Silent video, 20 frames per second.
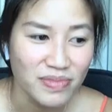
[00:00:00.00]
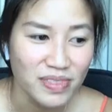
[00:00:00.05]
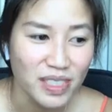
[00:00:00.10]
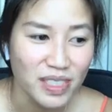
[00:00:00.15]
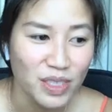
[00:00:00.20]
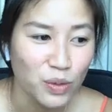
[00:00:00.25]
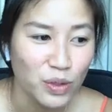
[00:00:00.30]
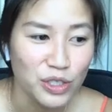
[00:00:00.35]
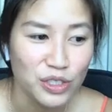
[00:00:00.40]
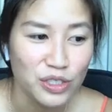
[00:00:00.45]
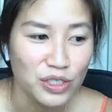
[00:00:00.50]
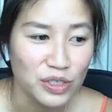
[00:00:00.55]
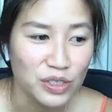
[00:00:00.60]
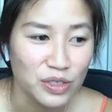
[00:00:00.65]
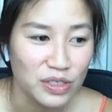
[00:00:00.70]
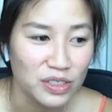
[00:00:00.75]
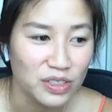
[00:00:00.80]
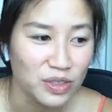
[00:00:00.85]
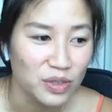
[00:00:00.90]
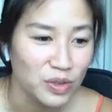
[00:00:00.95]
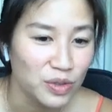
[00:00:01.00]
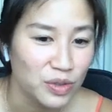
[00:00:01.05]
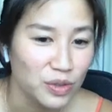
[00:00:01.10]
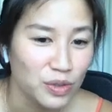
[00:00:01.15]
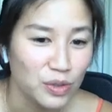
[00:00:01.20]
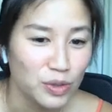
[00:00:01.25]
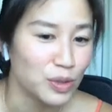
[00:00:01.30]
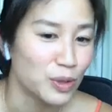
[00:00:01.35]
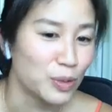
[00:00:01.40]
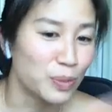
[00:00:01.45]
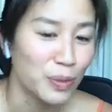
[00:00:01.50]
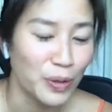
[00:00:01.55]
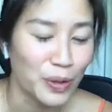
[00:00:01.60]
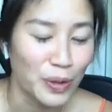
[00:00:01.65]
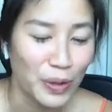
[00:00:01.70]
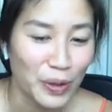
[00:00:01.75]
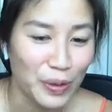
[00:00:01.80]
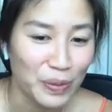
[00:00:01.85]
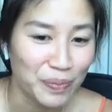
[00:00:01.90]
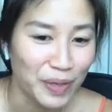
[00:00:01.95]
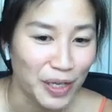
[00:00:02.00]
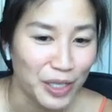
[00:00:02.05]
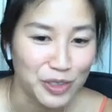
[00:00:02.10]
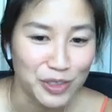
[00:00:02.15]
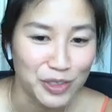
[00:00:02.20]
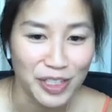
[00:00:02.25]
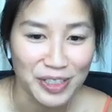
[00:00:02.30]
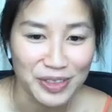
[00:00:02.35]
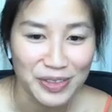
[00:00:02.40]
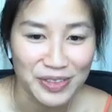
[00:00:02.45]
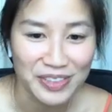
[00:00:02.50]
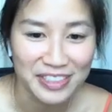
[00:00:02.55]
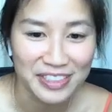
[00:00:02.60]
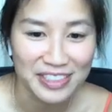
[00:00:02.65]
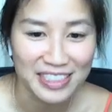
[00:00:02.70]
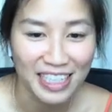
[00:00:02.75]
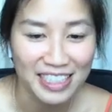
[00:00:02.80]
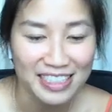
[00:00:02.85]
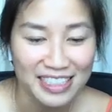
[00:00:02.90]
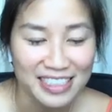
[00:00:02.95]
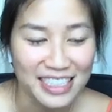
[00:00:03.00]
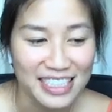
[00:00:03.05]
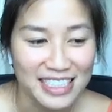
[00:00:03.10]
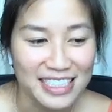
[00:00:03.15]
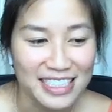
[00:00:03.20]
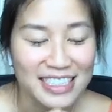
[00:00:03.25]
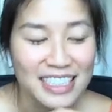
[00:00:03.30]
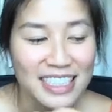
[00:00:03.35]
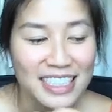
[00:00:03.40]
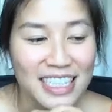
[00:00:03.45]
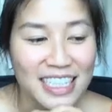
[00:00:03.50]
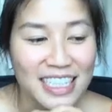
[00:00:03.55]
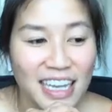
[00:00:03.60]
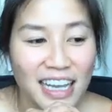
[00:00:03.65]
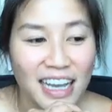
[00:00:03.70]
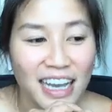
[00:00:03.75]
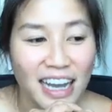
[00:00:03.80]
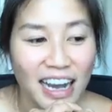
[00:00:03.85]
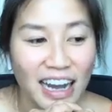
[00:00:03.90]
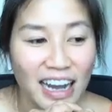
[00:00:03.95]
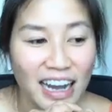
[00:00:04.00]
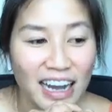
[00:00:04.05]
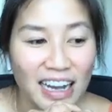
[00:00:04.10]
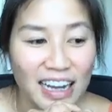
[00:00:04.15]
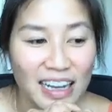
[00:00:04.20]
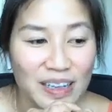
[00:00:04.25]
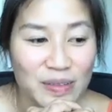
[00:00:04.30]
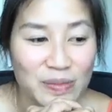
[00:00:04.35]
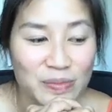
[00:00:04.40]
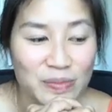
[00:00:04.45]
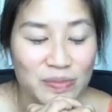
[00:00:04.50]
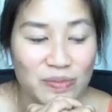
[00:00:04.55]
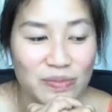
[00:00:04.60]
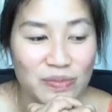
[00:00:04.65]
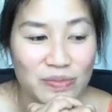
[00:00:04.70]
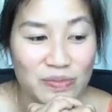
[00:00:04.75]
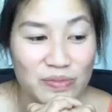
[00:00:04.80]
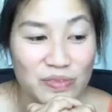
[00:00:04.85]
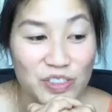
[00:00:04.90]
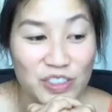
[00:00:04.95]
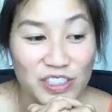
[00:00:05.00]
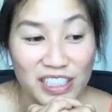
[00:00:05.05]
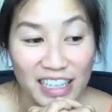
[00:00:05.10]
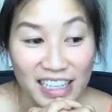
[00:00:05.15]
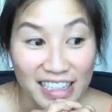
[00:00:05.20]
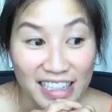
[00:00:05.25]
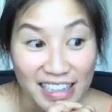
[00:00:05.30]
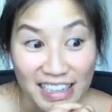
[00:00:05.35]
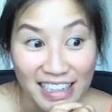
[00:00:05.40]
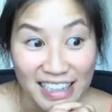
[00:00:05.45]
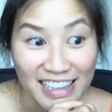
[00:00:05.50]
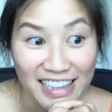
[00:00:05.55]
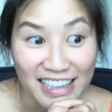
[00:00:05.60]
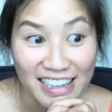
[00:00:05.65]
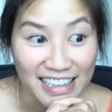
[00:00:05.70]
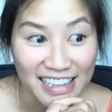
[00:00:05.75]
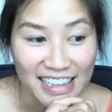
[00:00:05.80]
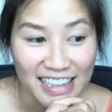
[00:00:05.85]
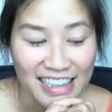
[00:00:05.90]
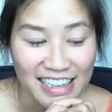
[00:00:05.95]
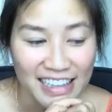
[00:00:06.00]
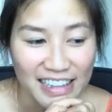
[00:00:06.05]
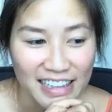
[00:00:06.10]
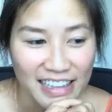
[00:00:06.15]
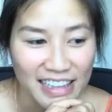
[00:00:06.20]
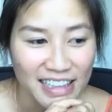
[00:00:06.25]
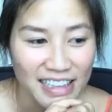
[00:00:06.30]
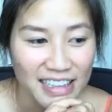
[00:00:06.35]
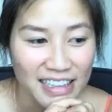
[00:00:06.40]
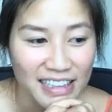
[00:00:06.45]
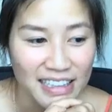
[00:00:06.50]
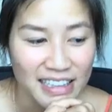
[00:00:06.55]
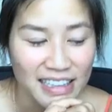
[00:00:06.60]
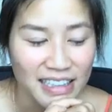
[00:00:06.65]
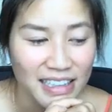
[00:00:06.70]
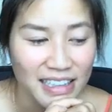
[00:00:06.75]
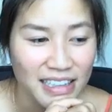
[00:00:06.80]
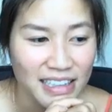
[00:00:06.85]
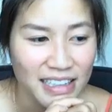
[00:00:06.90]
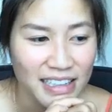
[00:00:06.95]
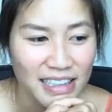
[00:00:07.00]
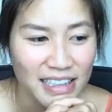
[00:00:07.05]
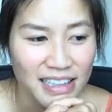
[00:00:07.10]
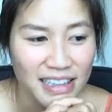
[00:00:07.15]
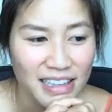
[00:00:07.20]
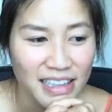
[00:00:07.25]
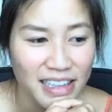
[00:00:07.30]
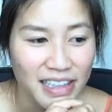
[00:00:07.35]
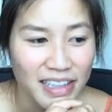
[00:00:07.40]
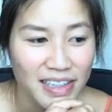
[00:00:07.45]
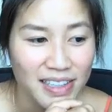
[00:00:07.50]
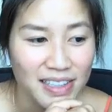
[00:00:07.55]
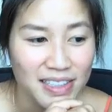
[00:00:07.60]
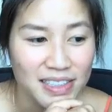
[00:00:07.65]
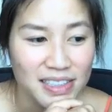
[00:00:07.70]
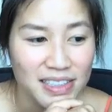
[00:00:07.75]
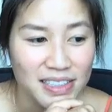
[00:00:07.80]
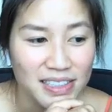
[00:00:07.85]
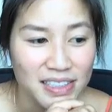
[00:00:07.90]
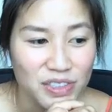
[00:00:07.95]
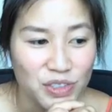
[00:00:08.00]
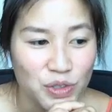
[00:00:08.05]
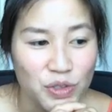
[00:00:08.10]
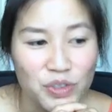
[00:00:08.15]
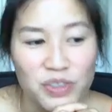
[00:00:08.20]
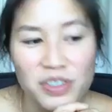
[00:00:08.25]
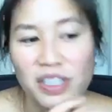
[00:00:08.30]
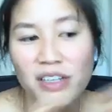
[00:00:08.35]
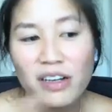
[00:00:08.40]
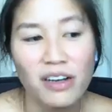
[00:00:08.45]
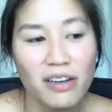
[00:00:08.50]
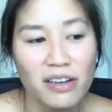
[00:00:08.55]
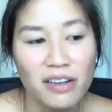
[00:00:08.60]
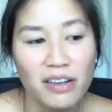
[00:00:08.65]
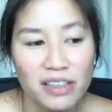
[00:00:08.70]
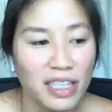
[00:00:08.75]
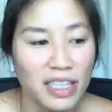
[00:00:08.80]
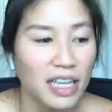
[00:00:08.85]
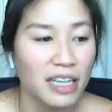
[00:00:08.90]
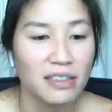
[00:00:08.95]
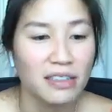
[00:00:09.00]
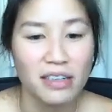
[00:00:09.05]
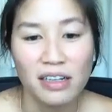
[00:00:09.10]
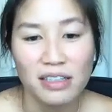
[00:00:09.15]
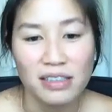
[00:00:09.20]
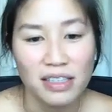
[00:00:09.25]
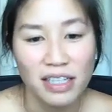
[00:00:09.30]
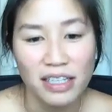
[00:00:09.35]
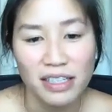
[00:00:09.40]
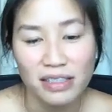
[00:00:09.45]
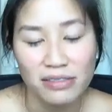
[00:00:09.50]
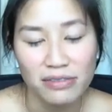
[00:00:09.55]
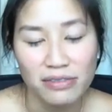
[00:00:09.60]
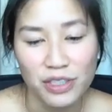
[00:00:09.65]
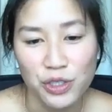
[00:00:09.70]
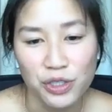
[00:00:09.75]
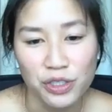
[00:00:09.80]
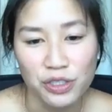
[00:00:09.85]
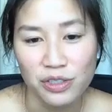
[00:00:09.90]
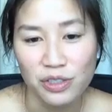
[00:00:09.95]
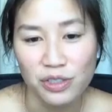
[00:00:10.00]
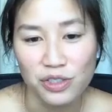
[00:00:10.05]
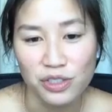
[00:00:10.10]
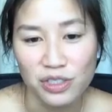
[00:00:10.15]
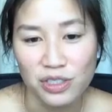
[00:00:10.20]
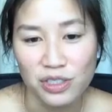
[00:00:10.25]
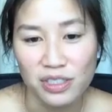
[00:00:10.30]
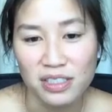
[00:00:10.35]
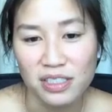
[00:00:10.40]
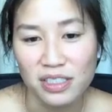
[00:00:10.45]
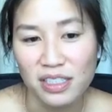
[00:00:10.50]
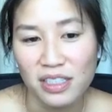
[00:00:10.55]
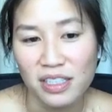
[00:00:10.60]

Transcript: which is super patriarchal and sexist. So yeah, that kind of thing. And then, so yeah, online the vitriol is just